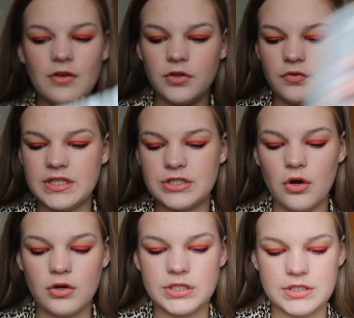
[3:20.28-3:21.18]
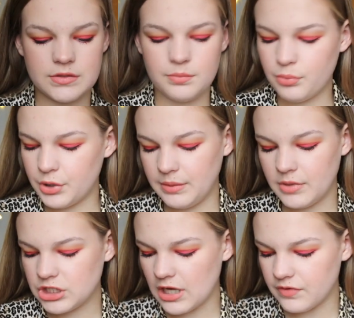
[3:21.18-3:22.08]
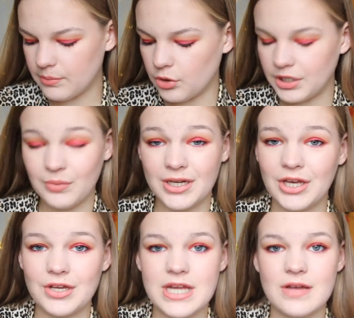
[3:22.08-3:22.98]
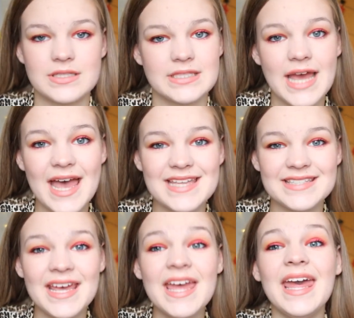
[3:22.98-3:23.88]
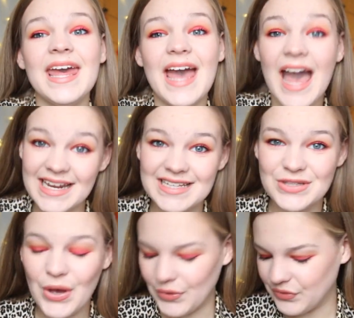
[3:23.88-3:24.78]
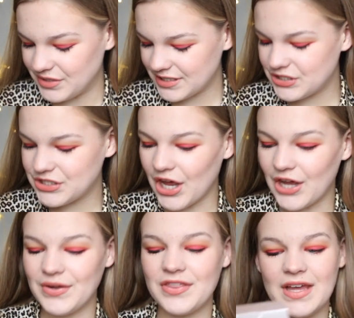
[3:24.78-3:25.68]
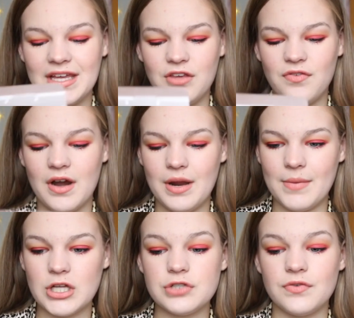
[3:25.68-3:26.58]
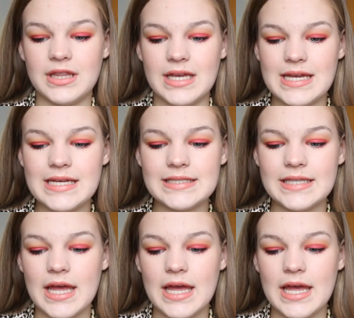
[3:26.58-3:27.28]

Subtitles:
wear fluffy socks pretty much every morning when I go downstairs and it's cold. So thank you very much for these.